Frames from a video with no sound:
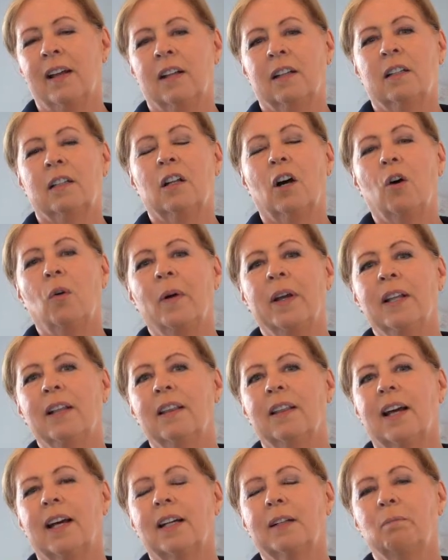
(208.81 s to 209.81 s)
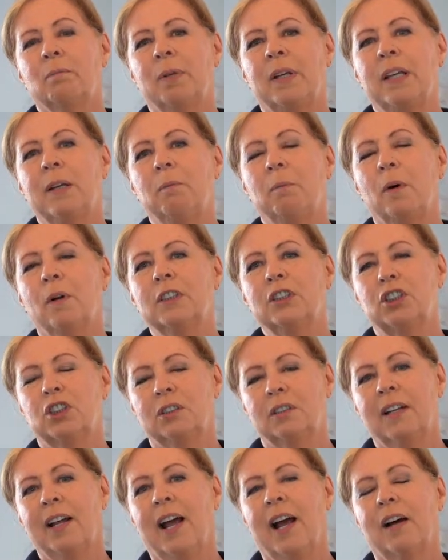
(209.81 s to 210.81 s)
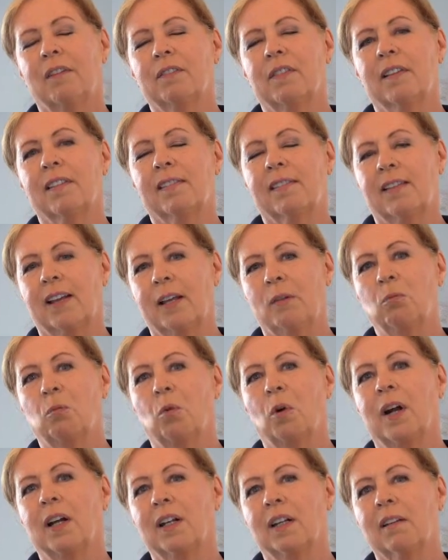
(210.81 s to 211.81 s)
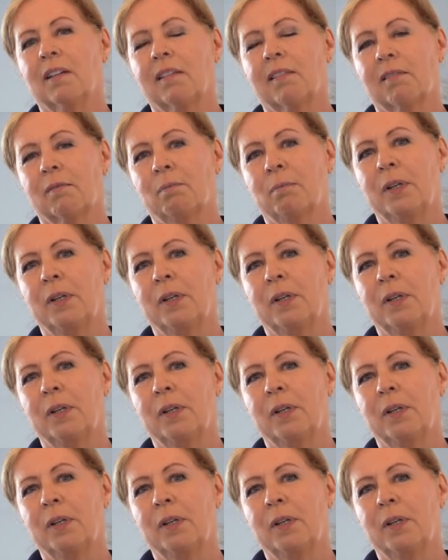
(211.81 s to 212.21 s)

Knowing that people should have the same rights.